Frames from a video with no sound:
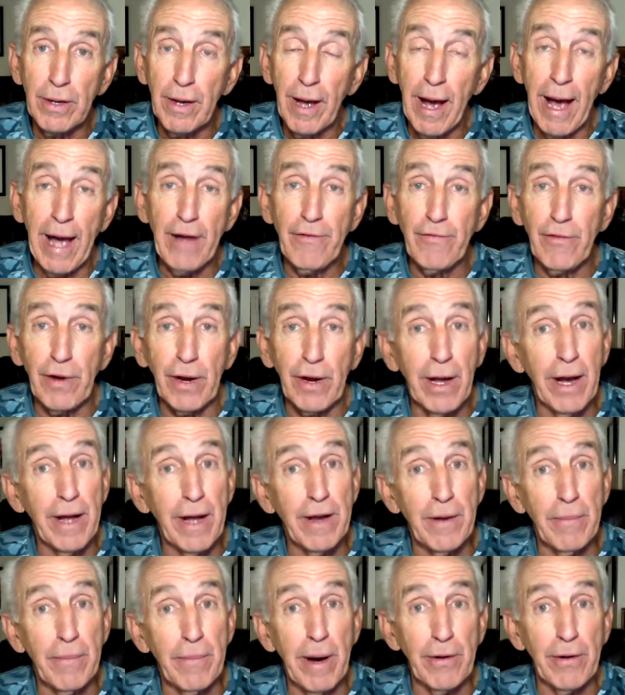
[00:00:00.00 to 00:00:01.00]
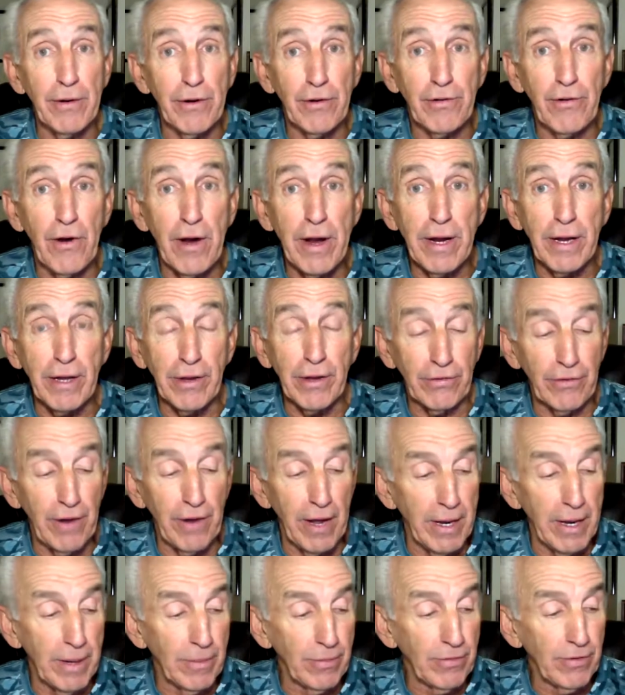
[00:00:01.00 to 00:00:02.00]
I'd forgotten about the trading
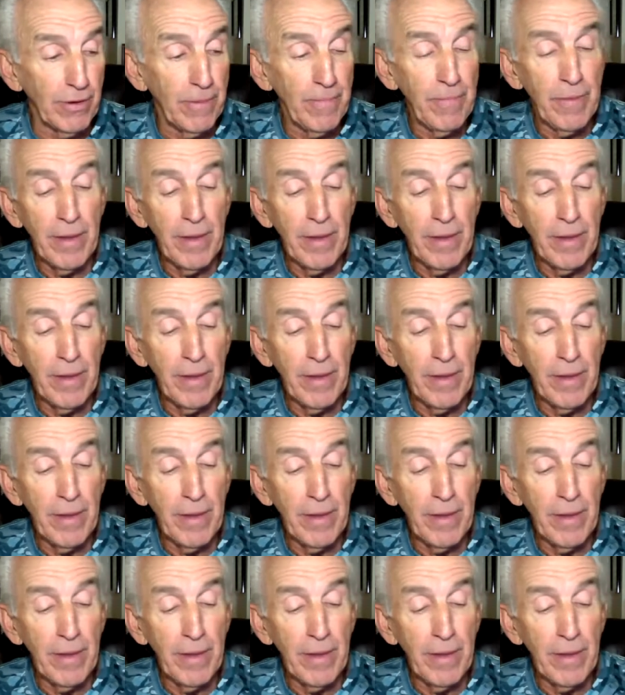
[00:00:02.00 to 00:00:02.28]
stamps.